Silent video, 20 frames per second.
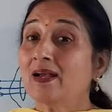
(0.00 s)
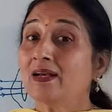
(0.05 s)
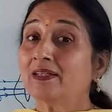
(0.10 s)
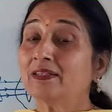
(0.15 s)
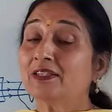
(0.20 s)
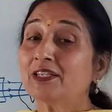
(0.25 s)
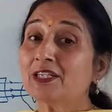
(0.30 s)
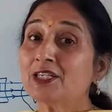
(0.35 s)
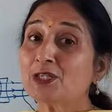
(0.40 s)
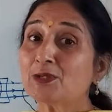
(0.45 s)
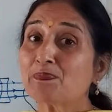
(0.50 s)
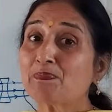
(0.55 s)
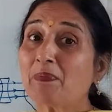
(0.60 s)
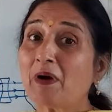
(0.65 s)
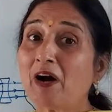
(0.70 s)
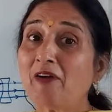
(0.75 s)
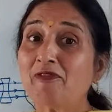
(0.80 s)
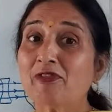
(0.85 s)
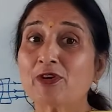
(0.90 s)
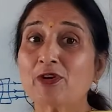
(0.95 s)
This
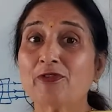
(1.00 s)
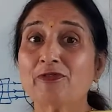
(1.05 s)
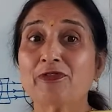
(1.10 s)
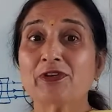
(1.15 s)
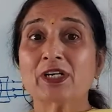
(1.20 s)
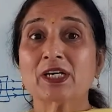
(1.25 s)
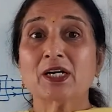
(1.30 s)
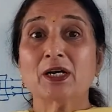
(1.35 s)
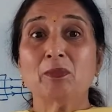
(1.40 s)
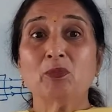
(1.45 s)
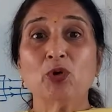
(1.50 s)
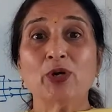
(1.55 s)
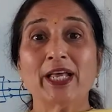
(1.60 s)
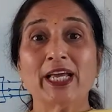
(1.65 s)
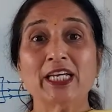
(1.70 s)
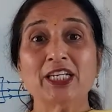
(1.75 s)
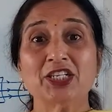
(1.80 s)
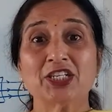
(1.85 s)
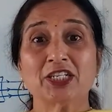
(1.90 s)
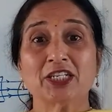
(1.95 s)
power of
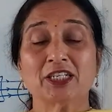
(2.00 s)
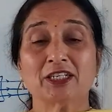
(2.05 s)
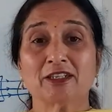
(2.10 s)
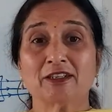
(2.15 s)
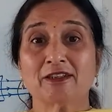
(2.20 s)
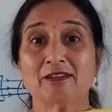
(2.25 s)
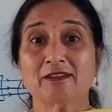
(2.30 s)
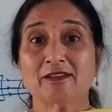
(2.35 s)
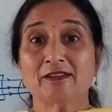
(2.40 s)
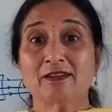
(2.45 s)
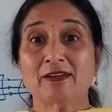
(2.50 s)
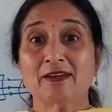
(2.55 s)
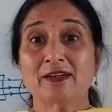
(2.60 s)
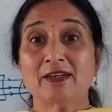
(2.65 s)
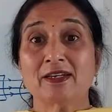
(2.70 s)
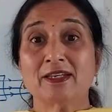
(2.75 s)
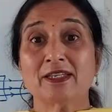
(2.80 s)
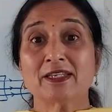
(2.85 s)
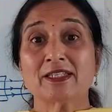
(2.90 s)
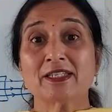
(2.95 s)
accommodation,
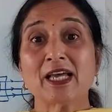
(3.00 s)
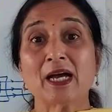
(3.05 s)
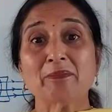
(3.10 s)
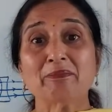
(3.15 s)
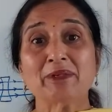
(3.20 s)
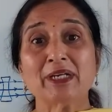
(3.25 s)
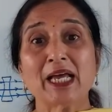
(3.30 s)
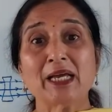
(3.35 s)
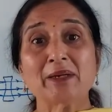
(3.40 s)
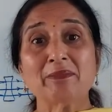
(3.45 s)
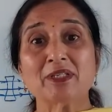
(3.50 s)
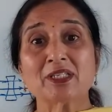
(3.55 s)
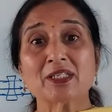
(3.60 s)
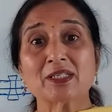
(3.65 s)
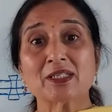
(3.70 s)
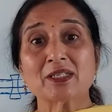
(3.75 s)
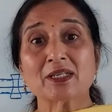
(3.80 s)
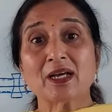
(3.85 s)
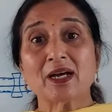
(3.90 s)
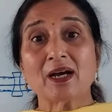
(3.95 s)
sometimes
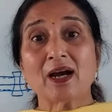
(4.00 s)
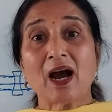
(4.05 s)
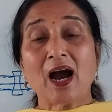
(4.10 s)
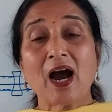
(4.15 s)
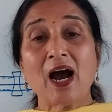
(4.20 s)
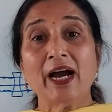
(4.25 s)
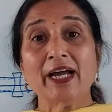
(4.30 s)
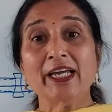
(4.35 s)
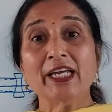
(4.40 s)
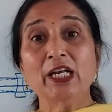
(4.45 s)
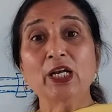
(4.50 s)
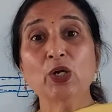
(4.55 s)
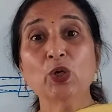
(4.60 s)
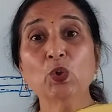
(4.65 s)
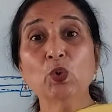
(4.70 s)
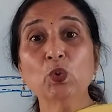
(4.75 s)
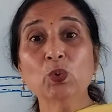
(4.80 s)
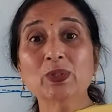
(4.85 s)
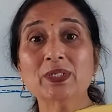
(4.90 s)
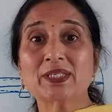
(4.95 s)
I
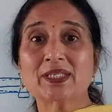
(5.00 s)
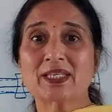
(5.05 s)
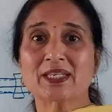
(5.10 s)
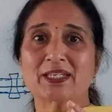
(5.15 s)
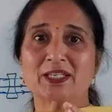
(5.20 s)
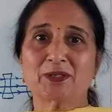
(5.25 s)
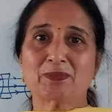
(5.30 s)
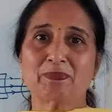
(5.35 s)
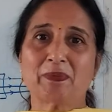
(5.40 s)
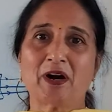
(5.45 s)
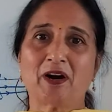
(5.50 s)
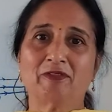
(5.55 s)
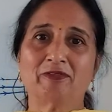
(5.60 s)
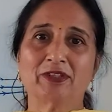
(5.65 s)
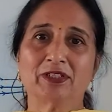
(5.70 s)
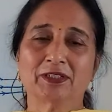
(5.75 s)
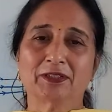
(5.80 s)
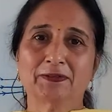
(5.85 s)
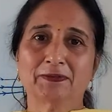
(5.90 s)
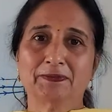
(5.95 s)
lose this
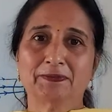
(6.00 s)
power.